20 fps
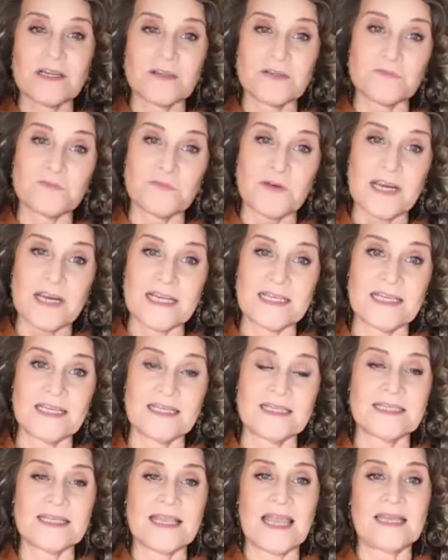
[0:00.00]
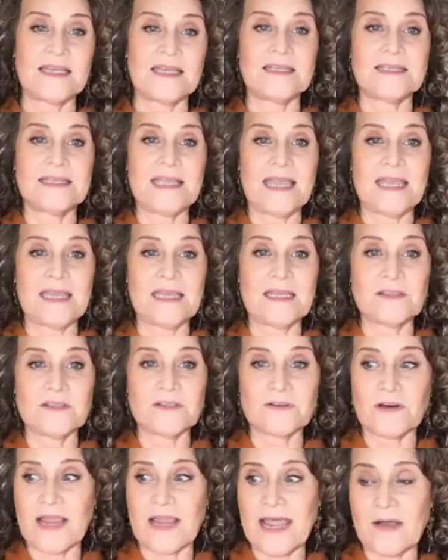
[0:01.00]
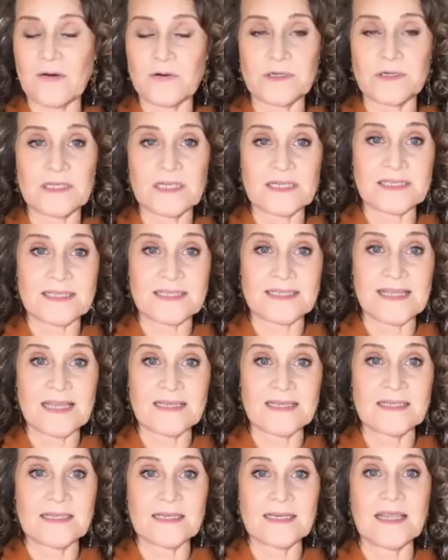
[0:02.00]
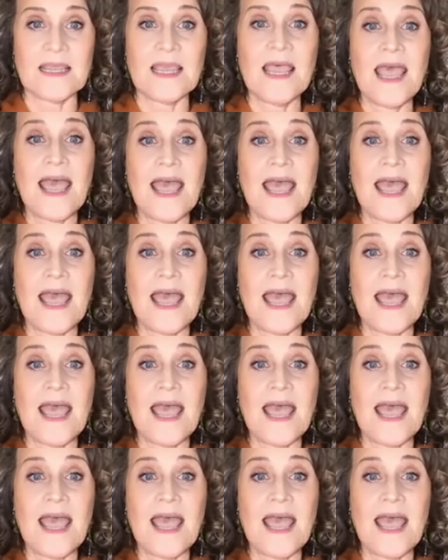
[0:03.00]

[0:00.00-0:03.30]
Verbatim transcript: is radiant and his hands are out and extended,